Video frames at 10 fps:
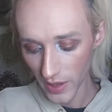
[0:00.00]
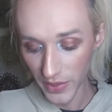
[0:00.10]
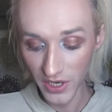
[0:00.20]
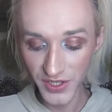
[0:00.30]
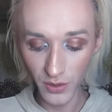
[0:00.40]

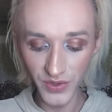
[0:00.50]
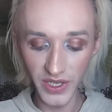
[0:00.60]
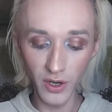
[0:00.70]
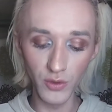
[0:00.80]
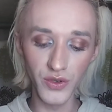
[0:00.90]
Paris
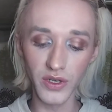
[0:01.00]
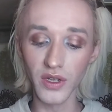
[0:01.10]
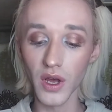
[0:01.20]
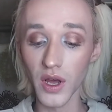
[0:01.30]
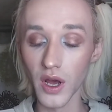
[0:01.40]
Hilton Ultra,
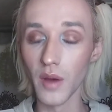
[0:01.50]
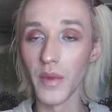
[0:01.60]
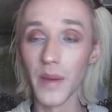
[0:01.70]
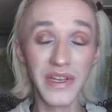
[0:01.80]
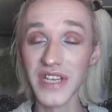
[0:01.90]

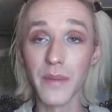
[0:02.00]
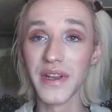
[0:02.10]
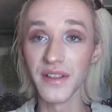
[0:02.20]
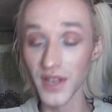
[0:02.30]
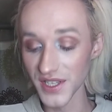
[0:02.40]

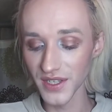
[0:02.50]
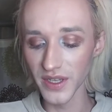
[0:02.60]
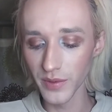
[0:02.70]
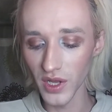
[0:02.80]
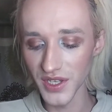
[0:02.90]
Diamond Lust
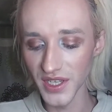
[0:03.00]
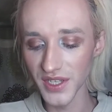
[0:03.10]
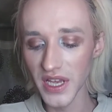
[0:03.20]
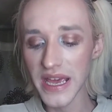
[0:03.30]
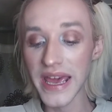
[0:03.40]
lip
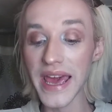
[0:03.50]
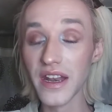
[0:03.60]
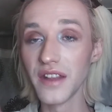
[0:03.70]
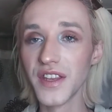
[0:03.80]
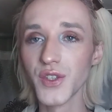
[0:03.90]
glosses. And
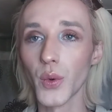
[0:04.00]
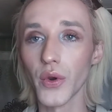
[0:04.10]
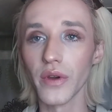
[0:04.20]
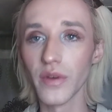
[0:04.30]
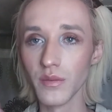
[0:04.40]
in this
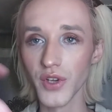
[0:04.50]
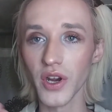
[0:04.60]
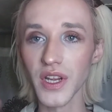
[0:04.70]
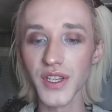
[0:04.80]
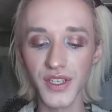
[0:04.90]
order, from
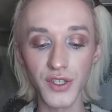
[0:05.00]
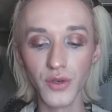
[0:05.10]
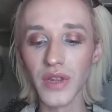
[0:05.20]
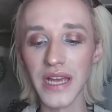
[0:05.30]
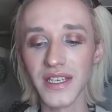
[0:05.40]
darkest
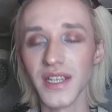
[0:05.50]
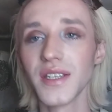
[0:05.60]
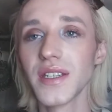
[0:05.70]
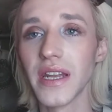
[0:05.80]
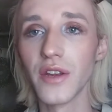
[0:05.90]
to
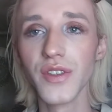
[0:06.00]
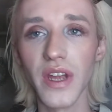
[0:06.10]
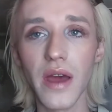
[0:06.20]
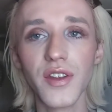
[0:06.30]
lightest. And I used